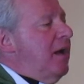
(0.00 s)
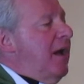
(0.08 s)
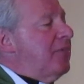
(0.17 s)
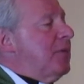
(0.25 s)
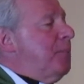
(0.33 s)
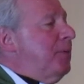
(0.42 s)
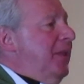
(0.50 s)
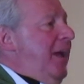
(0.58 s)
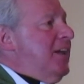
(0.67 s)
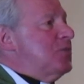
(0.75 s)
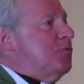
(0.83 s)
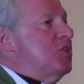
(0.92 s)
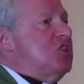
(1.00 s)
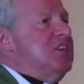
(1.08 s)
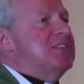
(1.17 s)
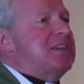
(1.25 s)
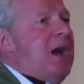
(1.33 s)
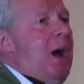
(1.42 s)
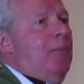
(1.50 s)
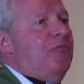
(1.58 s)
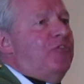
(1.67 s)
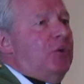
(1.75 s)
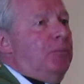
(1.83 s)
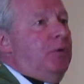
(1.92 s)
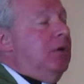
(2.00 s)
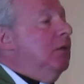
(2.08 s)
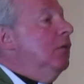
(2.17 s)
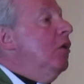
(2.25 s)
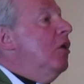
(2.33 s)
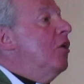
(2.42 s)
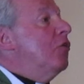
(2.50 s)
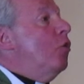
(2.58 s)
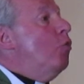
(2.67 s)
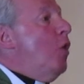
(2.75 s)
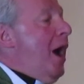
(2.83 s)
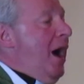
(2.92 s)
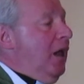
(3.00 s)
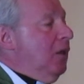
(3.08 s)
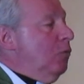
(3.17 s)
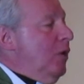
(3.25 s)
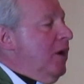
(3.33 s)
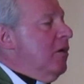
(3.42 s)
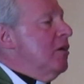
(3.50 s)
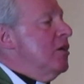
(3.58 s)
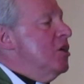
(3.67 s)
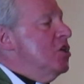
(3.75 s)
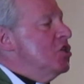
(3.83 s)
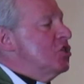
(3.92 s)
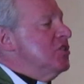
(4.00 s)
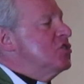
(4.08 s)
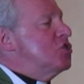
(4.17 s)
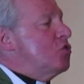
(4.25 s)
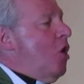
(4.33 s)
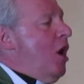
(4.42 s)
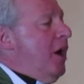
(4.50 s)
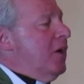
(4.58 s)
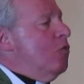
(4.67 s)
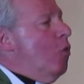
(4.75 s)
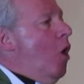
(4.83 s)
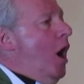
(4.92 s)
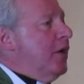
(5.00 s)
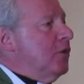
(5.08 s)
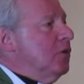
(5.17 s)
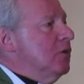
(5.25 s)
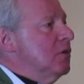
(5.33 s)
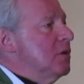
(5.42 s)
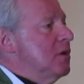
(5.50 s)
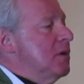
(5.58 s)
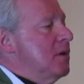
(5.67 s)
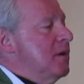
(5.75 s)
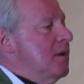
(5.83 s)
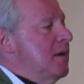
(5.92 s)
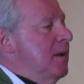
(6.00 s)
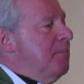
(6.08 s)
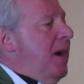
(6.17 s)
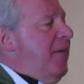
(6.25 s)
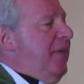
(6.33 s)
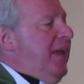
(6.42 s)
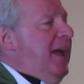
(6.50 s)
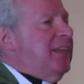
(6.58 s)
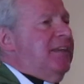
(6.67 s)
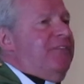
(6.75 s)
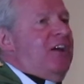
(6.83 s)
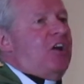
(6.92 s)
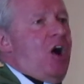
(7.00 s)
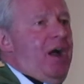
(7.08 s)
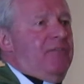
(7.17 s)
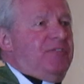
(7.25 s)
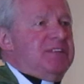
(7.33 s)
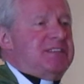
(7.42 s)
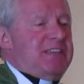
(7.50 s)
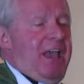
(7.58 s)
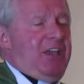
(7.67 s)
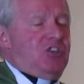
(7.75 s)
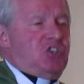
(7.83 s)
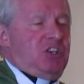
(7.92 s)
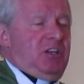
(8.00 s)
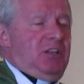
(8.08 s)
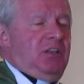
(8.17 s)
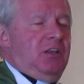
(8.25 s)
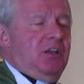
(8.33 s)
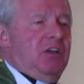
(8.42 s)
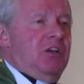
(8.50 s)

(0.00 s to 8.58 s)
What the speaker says: at the place where she's comfortable, the well where she's drawing water. By the end of their conversation,